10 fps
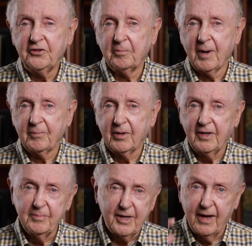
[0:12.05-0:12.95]
You
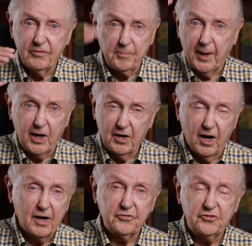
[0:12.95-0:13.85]
remember he became the
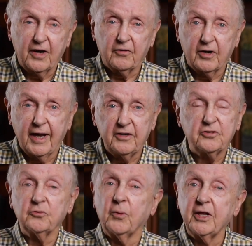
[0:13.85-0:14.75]
paragon of
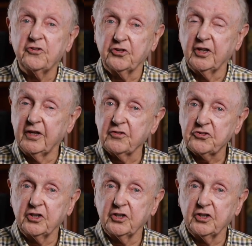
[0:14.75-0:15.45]
segregation when he stood in the